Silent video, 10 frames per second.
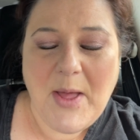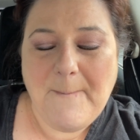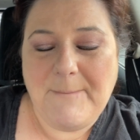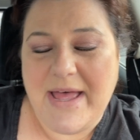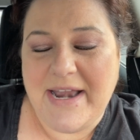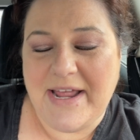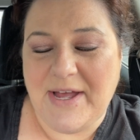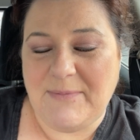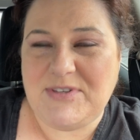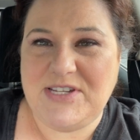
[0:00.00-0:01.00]
But
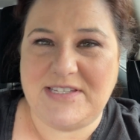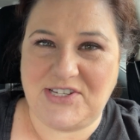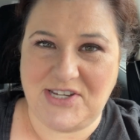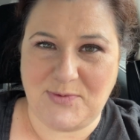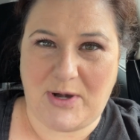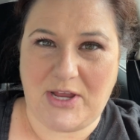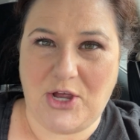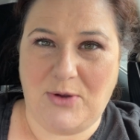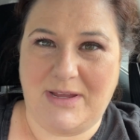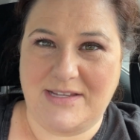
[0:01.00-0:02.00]
um, she says she doesn't want to
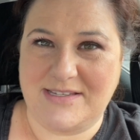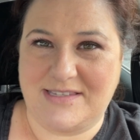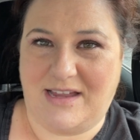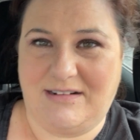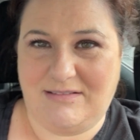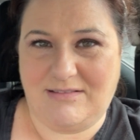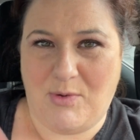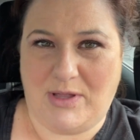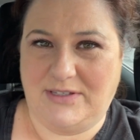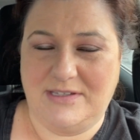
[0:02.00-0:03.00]
go because it's not,
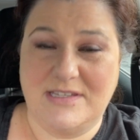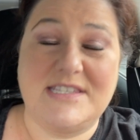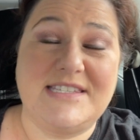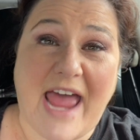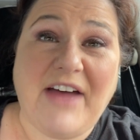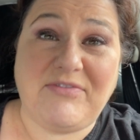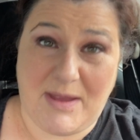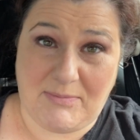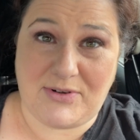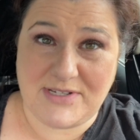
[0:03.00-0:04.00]
well, staff
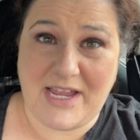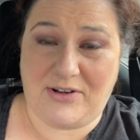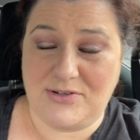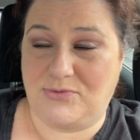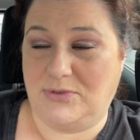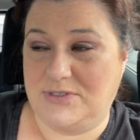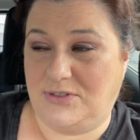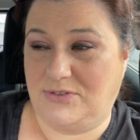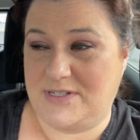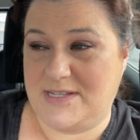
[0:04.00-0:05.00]
members at her school
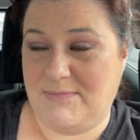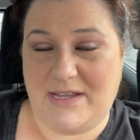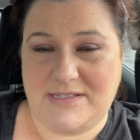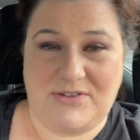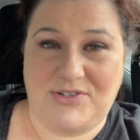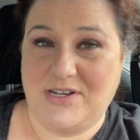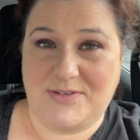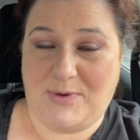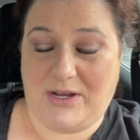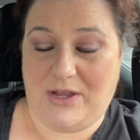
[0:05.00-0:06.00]
told her it's a mess. So she
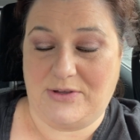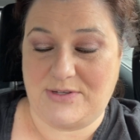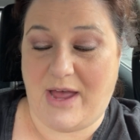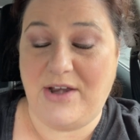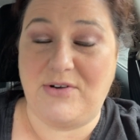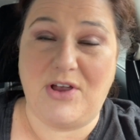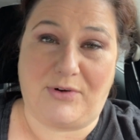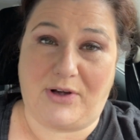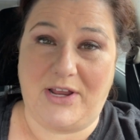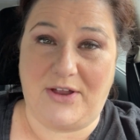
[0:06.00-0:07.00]
doesn't want to go. So I don't know if
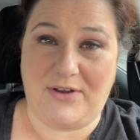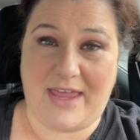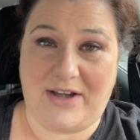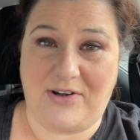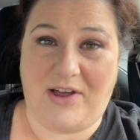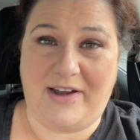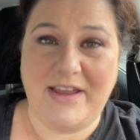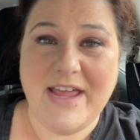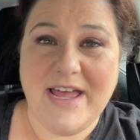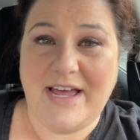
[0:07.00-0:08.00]
we're going to go to that or not.
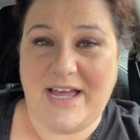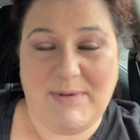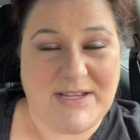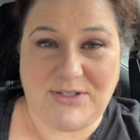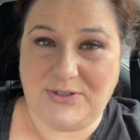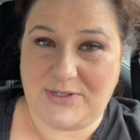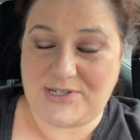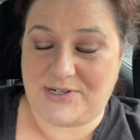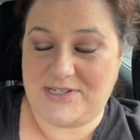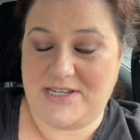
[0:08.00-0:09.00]
Um, I told her it's
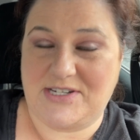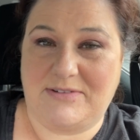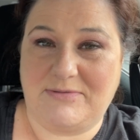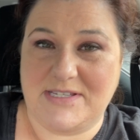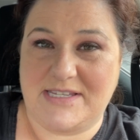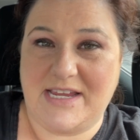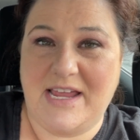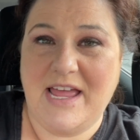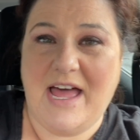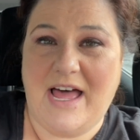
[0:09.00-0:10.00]
her decision. We'll see.
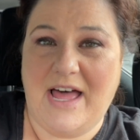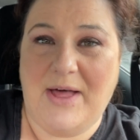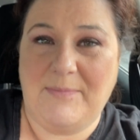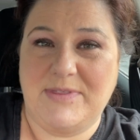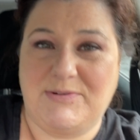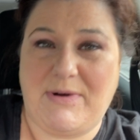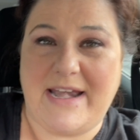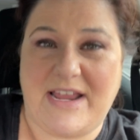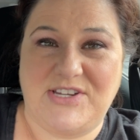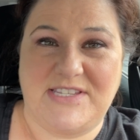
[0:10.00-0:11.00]
Um, right
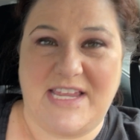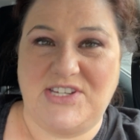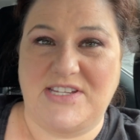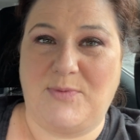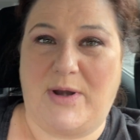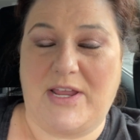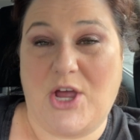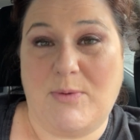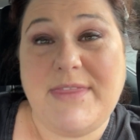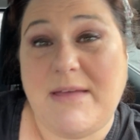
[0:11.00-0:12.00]
now she's saying she doesn't want to
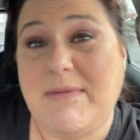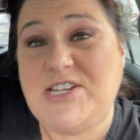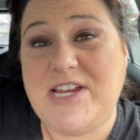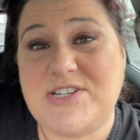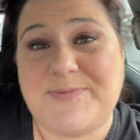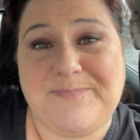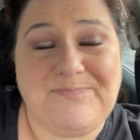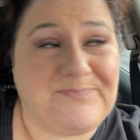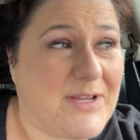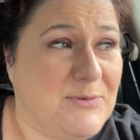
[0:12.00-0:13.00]
go, but that may change.
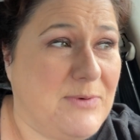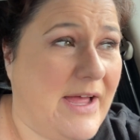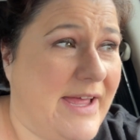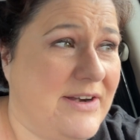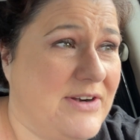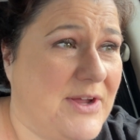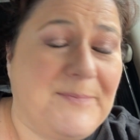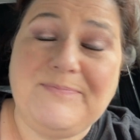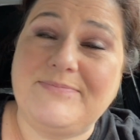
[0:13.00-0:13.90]
Well, I don't know.